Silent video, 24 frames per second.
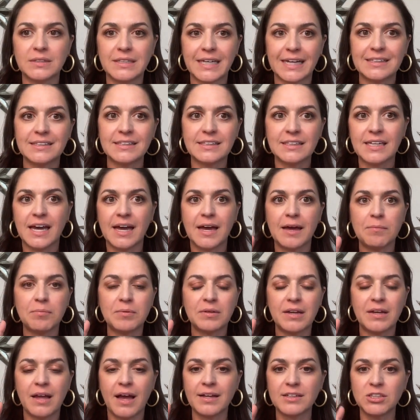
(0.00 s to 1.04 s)
desktop
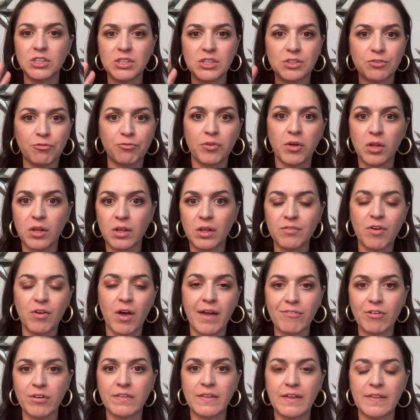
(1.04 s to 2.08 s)
not just full of
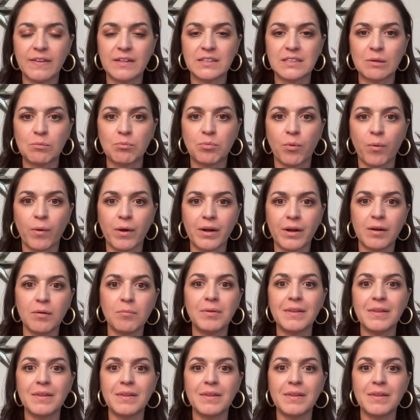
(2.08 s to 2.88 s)
everything that's important,